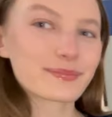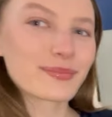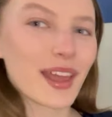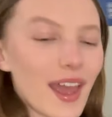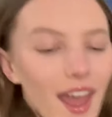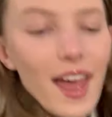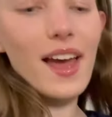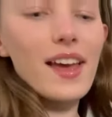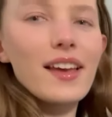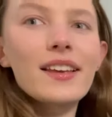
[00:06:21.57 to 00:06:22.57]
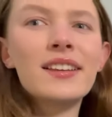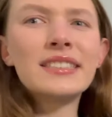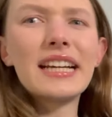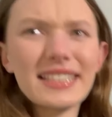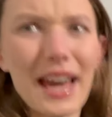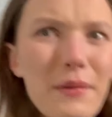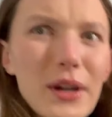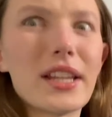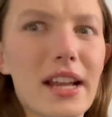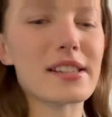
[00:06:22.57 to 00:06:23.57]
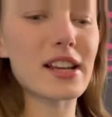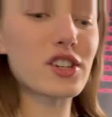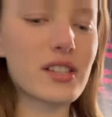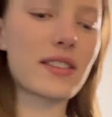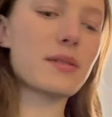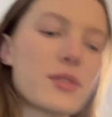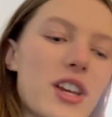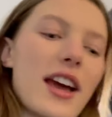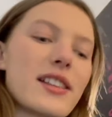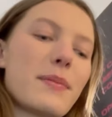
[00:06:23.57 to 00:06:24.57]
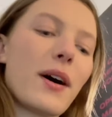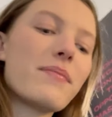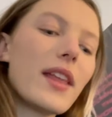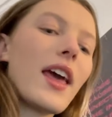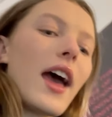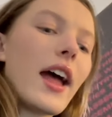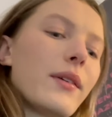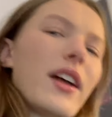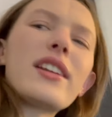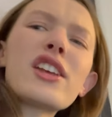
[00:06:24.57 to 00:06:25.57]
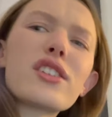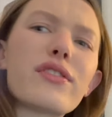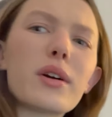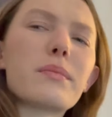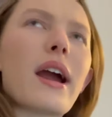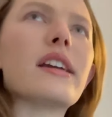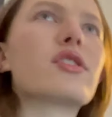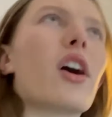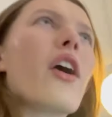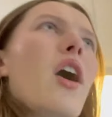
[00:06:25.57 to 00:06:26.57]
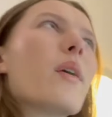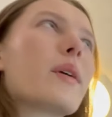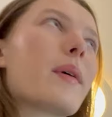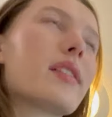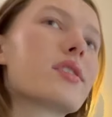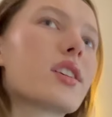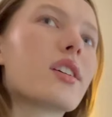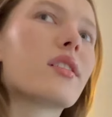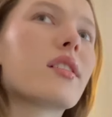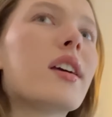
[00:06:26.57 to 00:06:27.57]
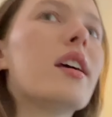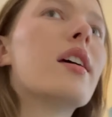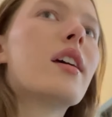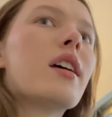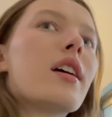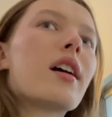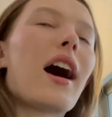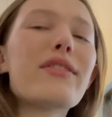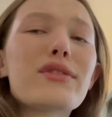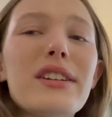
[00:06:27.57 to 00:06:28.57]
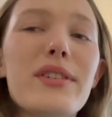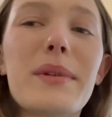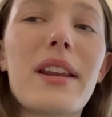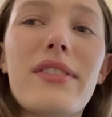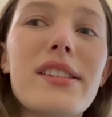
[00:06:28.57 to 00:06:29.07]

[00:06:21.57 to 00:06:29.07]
Distinctions, here we come. Yeah, we're going to get distinctions for this project. But anyway, I didn't actually film break, so we went to... I haven't really filmed anything